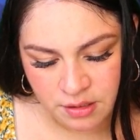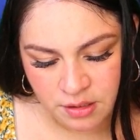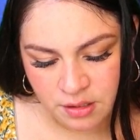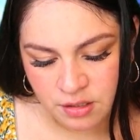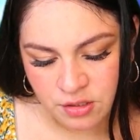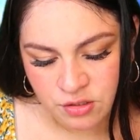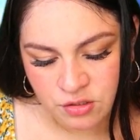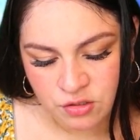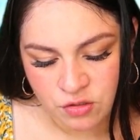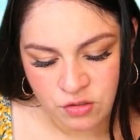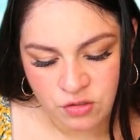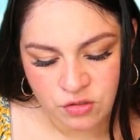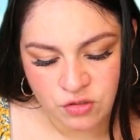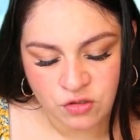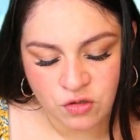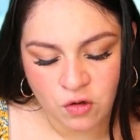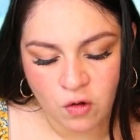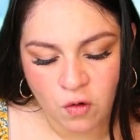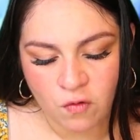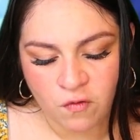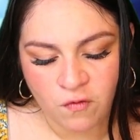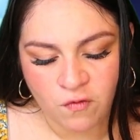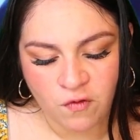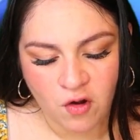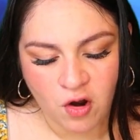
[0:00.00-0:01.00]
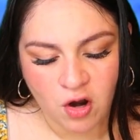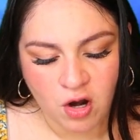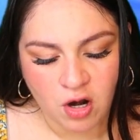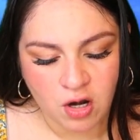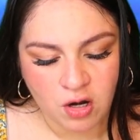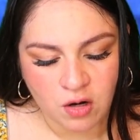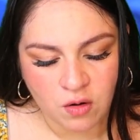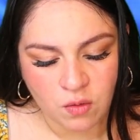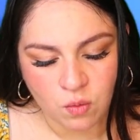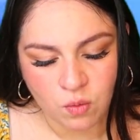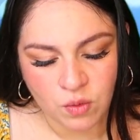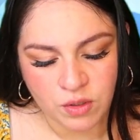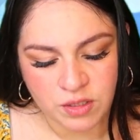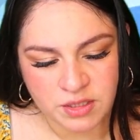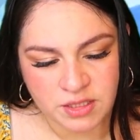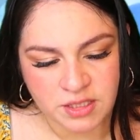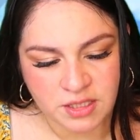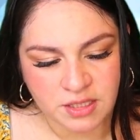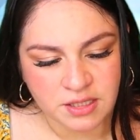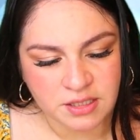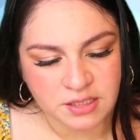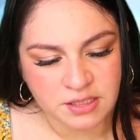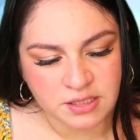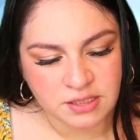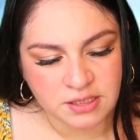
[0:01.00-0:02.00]
So far we did the
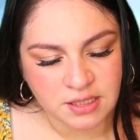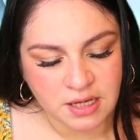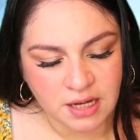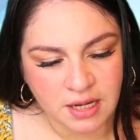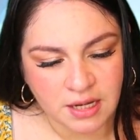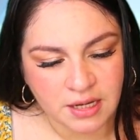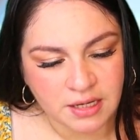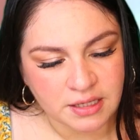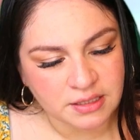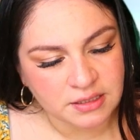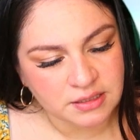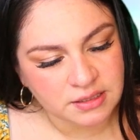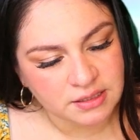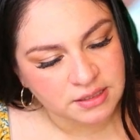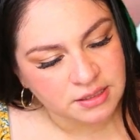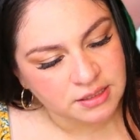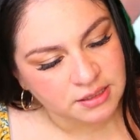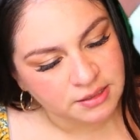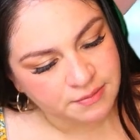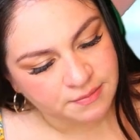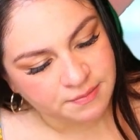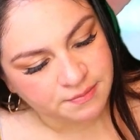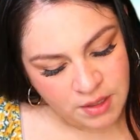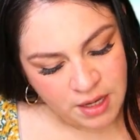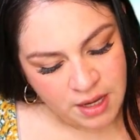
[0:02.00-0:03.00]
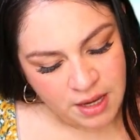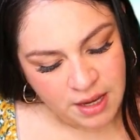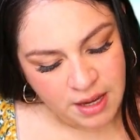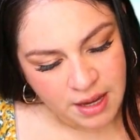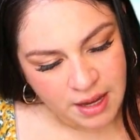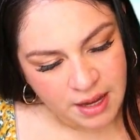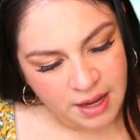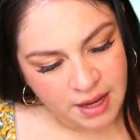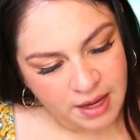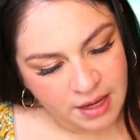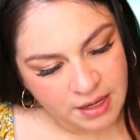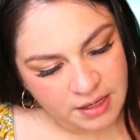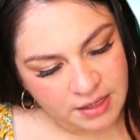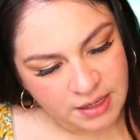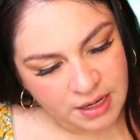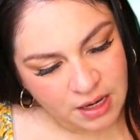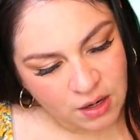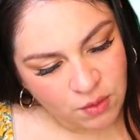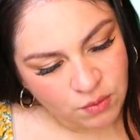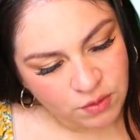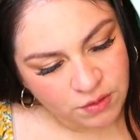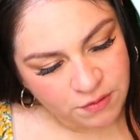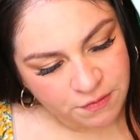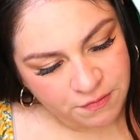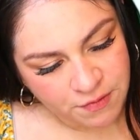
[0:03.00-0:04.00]
sides, and now
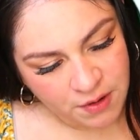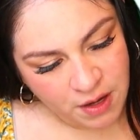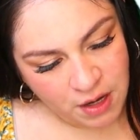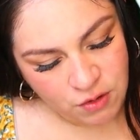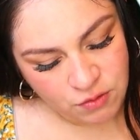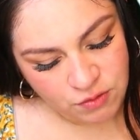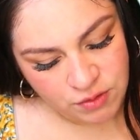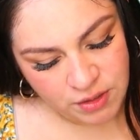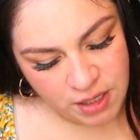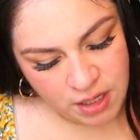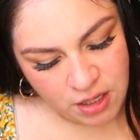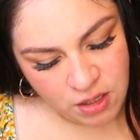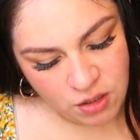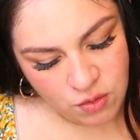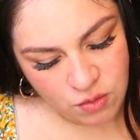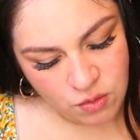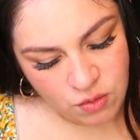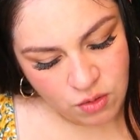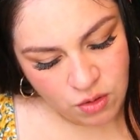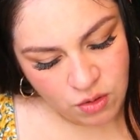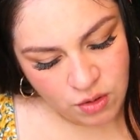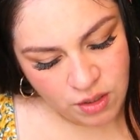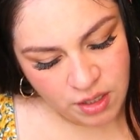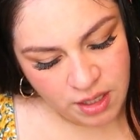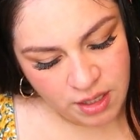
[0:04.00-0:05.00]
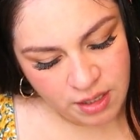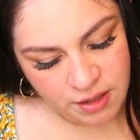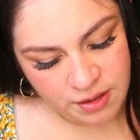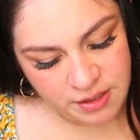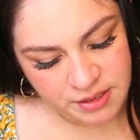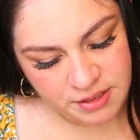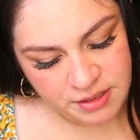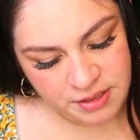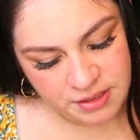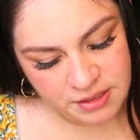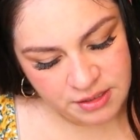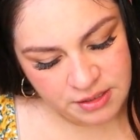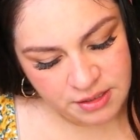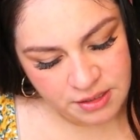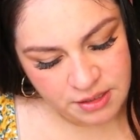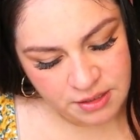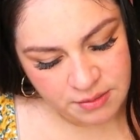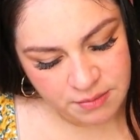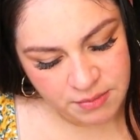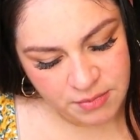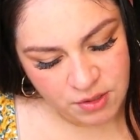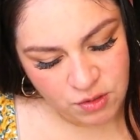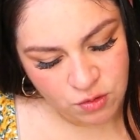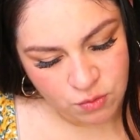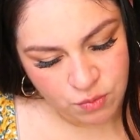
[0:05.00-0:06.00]
we found out, okay, this is the
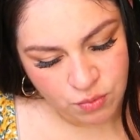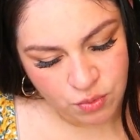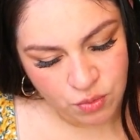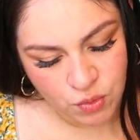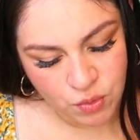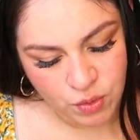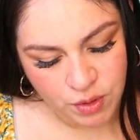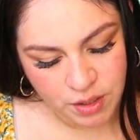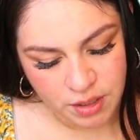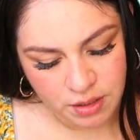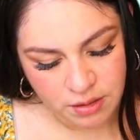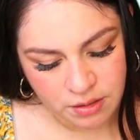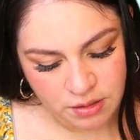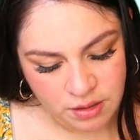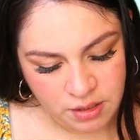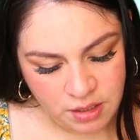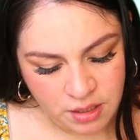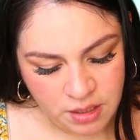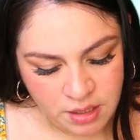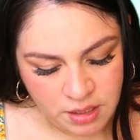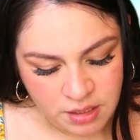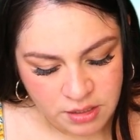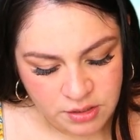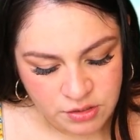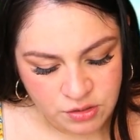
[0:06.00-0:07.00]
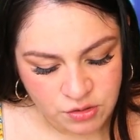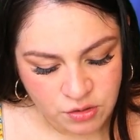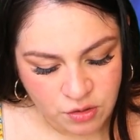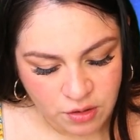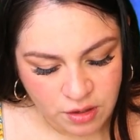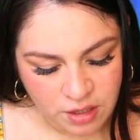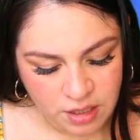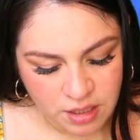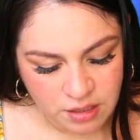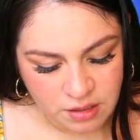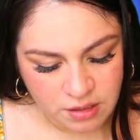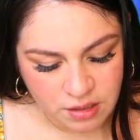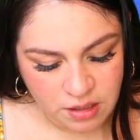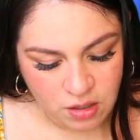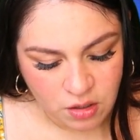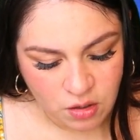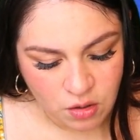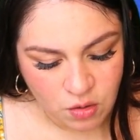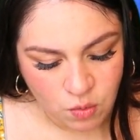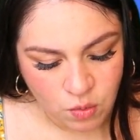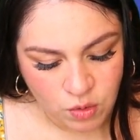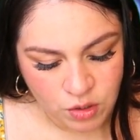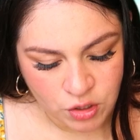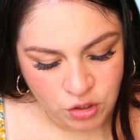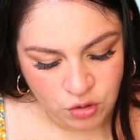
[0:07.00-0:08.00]
middle point. So then
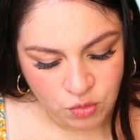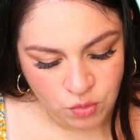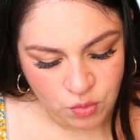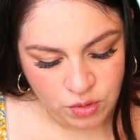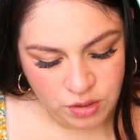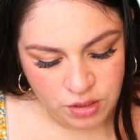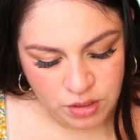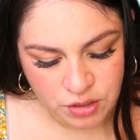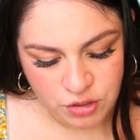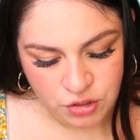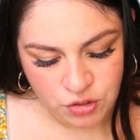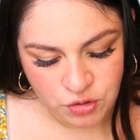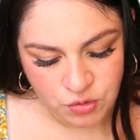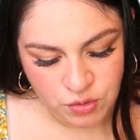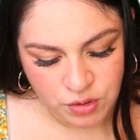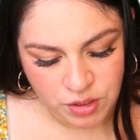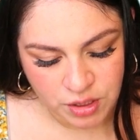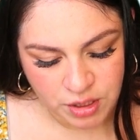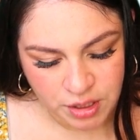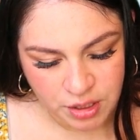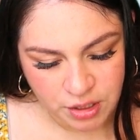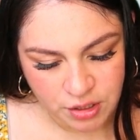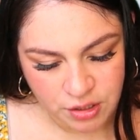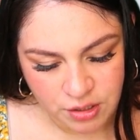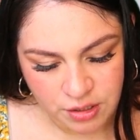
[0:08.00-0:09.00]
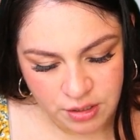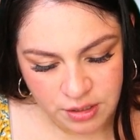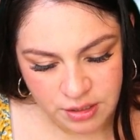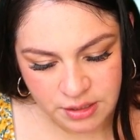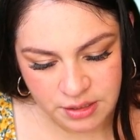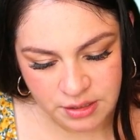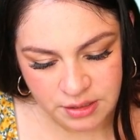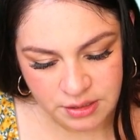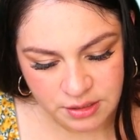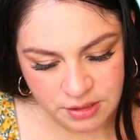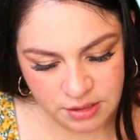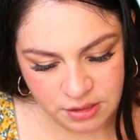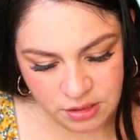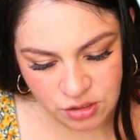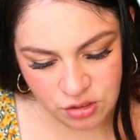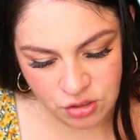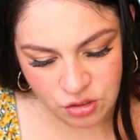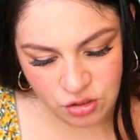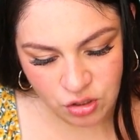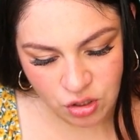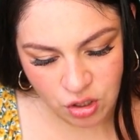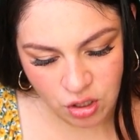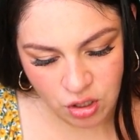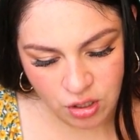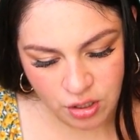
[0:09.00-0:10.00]
what you want to do here is
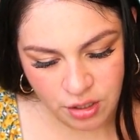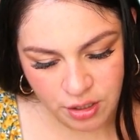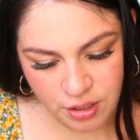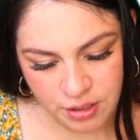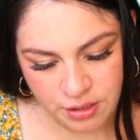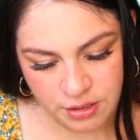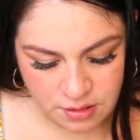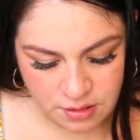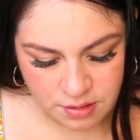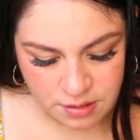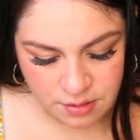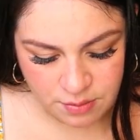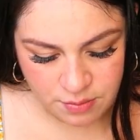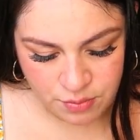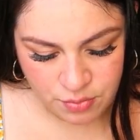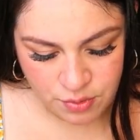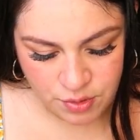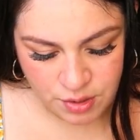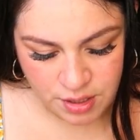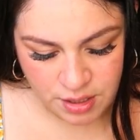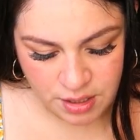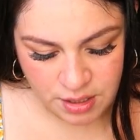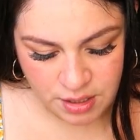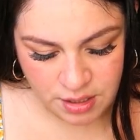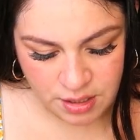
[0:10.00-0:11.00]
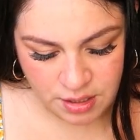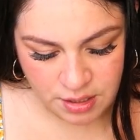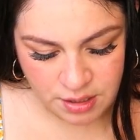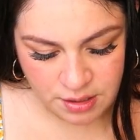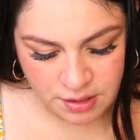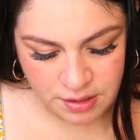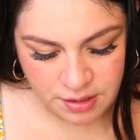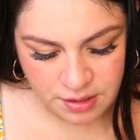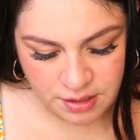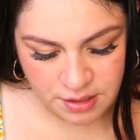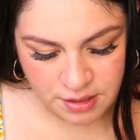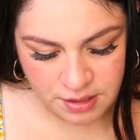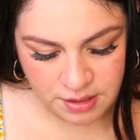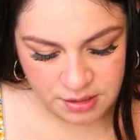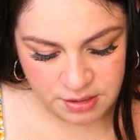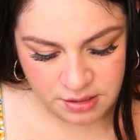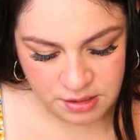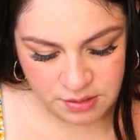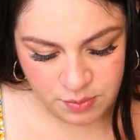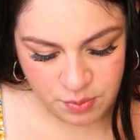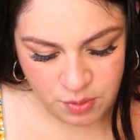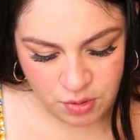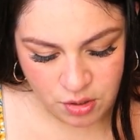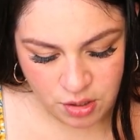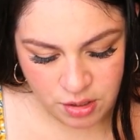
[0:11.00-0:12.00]
start bringing this
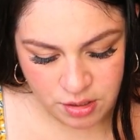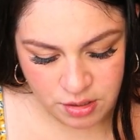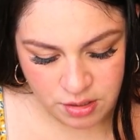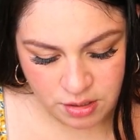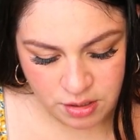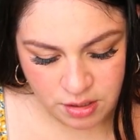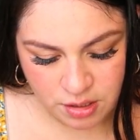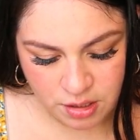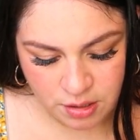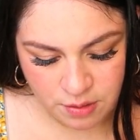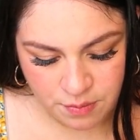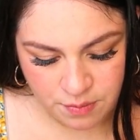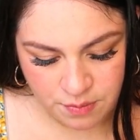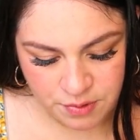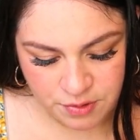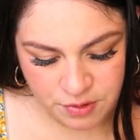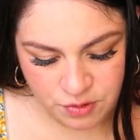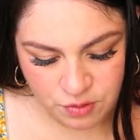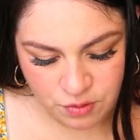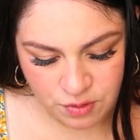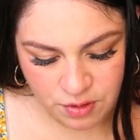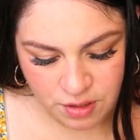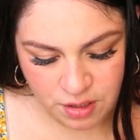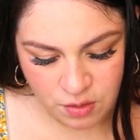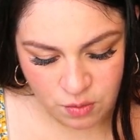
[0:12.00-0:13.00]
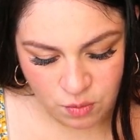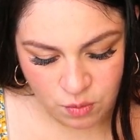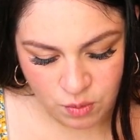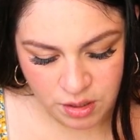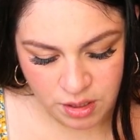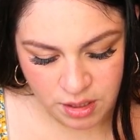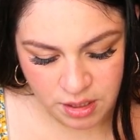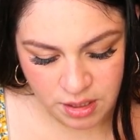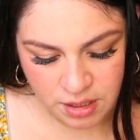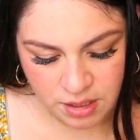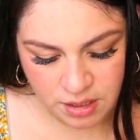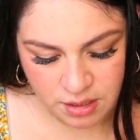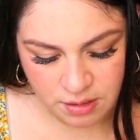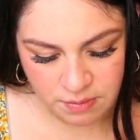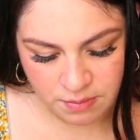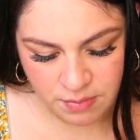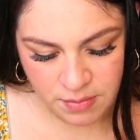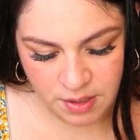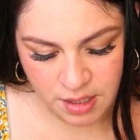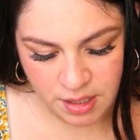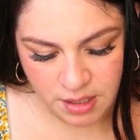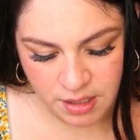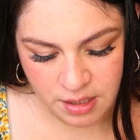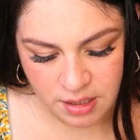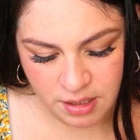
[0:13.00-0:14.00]
part up so that we can
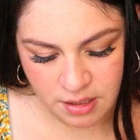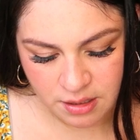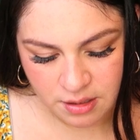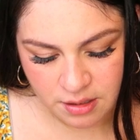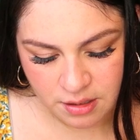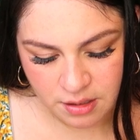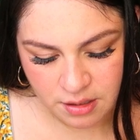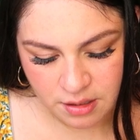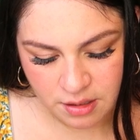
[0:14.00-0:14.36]
make it